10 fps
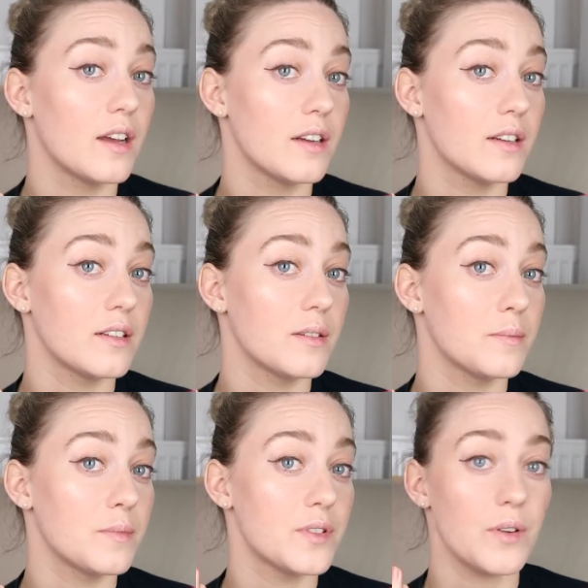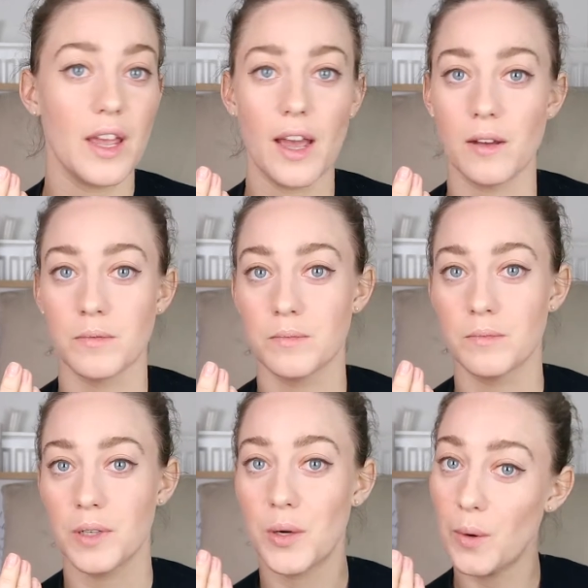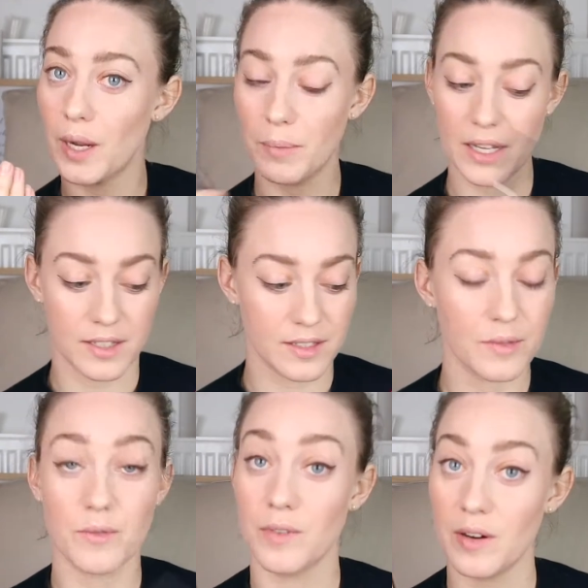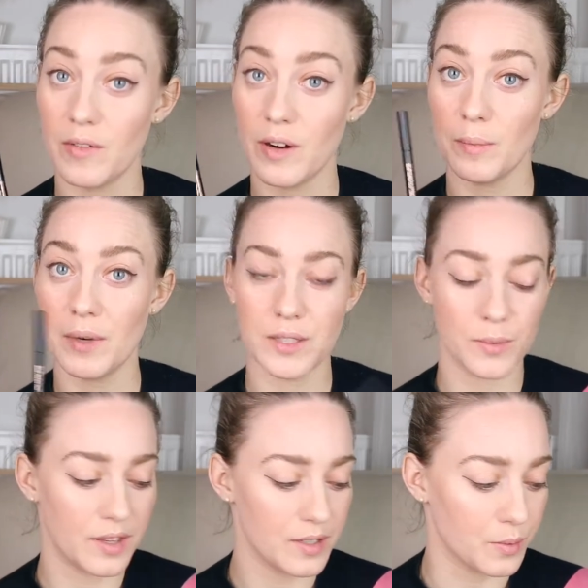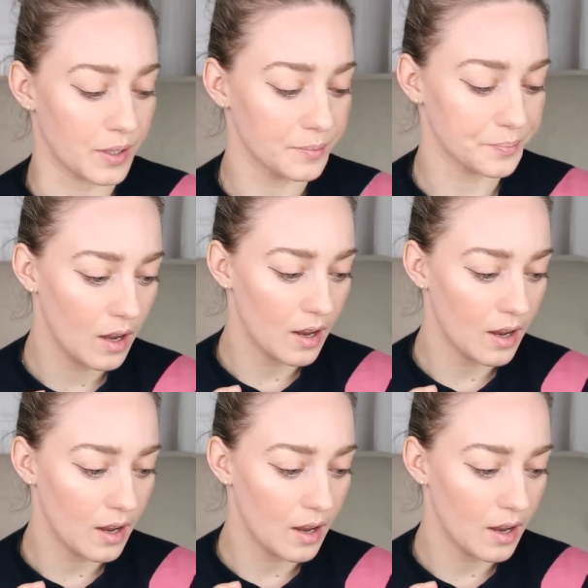So yeah, quite pleased. Very, very pleased with this one.